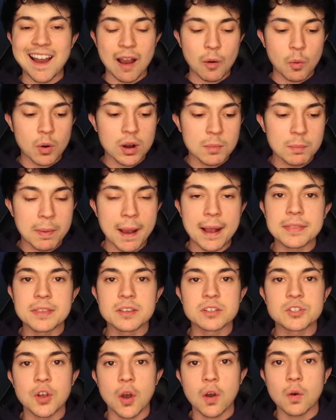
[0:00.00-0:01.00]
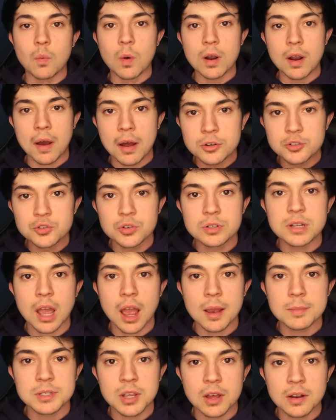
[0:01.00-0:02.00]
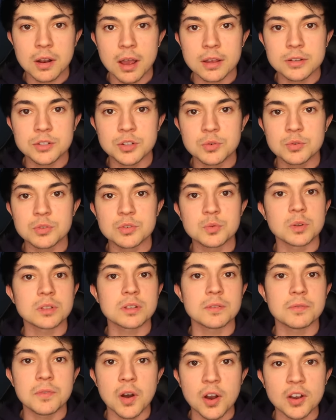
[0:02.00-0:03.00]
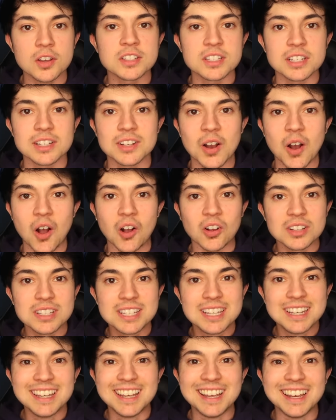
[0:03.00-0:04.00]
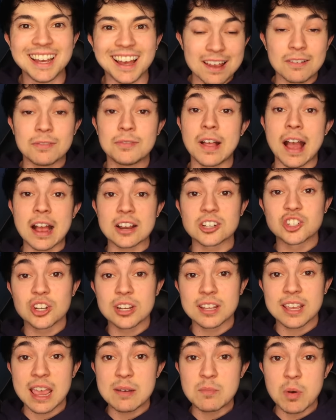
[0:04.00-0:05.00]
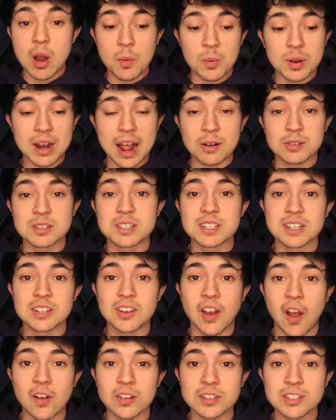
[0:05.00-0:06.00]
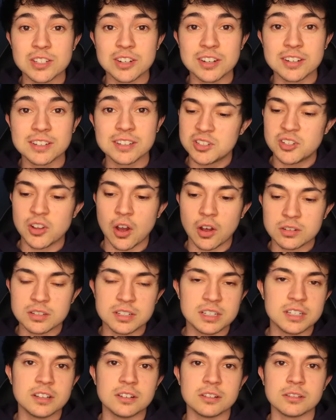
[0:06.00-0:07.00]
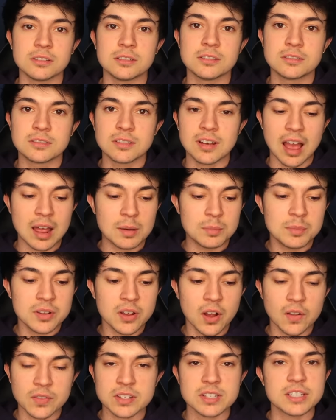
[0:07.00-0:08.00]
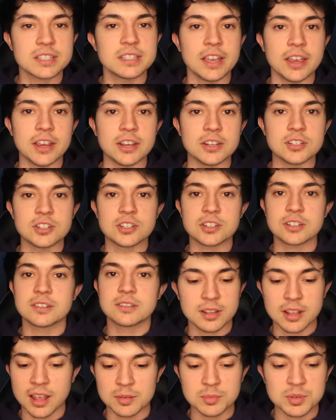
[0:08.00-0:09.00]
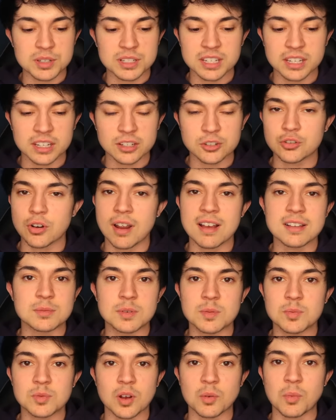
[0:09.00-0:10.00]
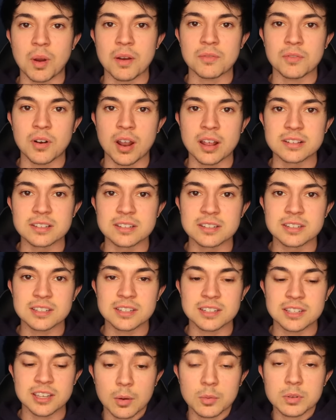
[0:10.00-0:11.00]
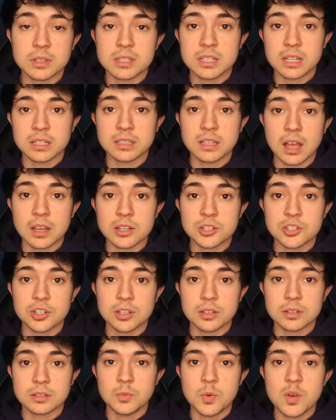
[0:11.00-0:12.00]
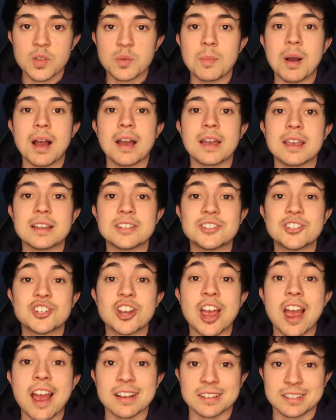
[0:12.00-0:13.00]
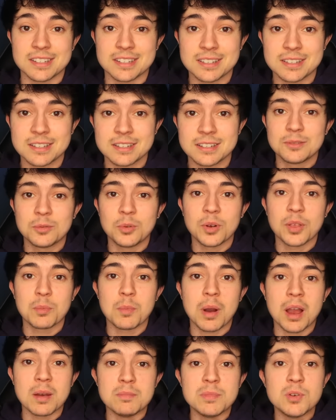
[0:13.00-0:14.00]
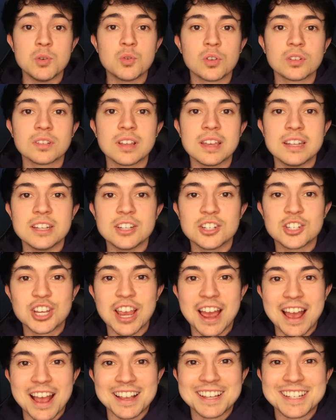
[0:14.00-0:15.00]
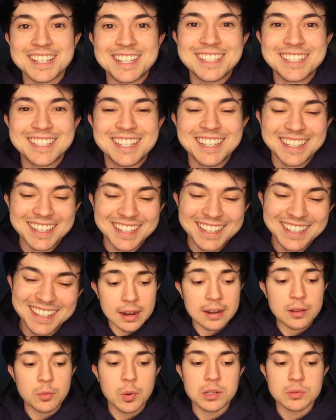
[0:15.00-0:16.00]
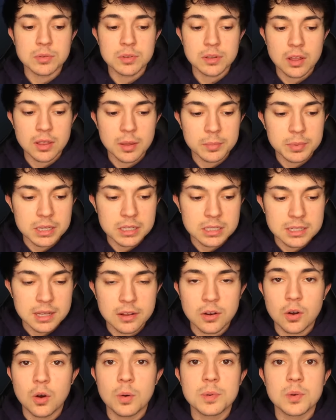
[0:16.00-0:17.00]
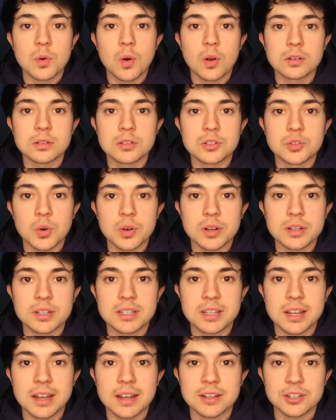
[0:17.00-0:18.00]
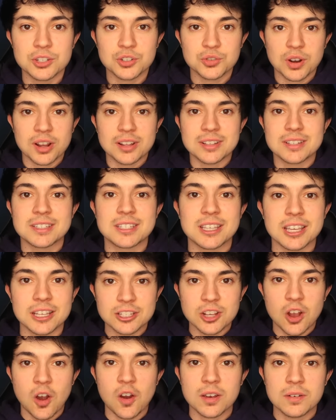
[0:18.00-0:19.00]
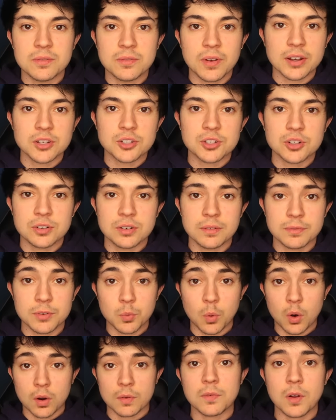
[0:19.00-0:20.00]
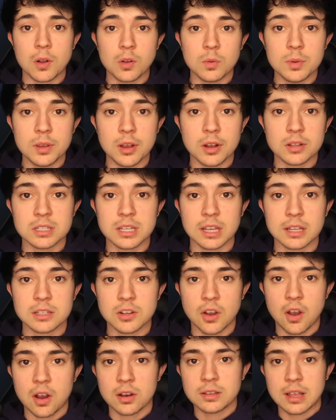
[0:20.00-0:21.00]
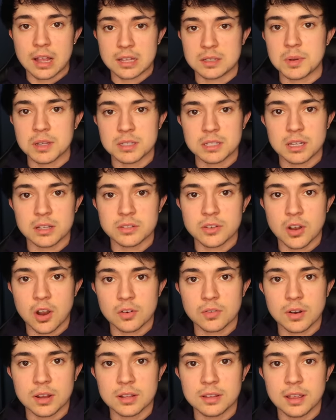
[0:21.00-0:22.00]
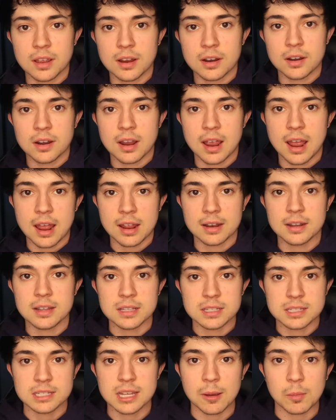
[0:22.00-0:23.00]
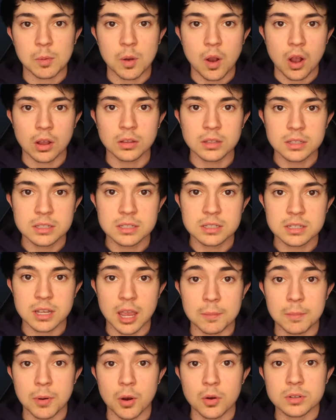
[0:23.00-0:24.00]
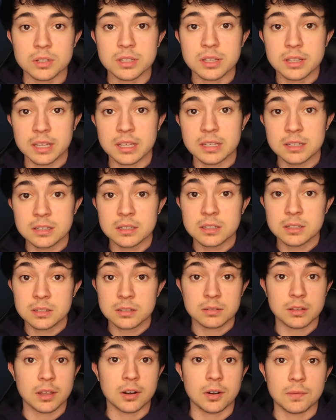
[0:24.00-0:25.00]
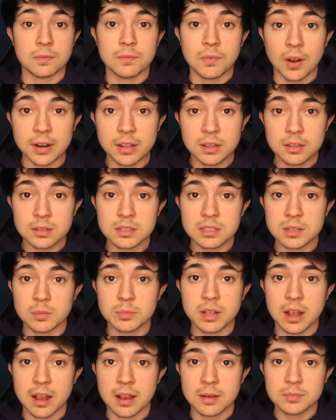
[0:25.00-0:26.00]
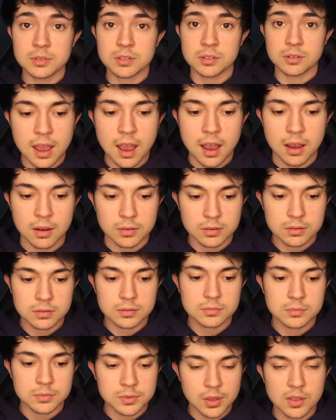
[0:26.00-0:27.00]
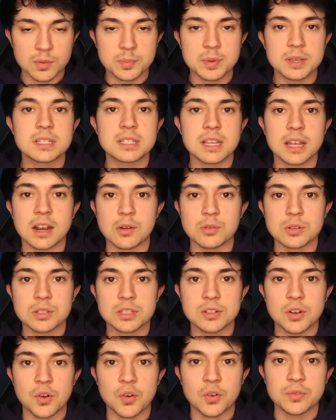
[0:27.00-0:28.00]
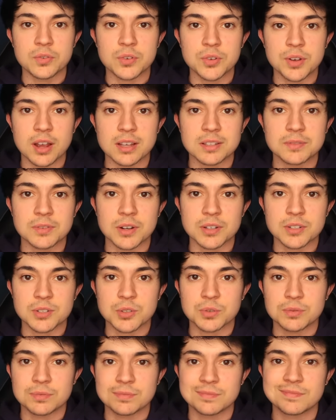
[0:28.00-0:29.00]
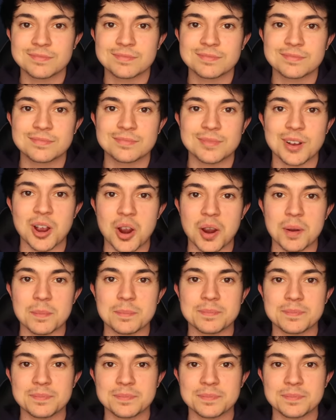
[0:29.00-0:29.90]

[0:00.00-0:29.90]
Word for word: I want to buy this song one hundred times on iTunes. What the fuck is it called? If that shit came on when I was at a concert, done deal. I'd be on the stage. I'd be singing Trans People Are My Friends. I would sing that shit with my chest. With my mutilated chest. Anyways, with all that being said, I hope you all enjoyed today's trans TikTok adventure. If you want to follow me on TikTok, that's my TikTok right there. At It's Sam Collins. I post things that are funny sometimes. Yeah, with all that being said, I will see all of you guys very soon. All right.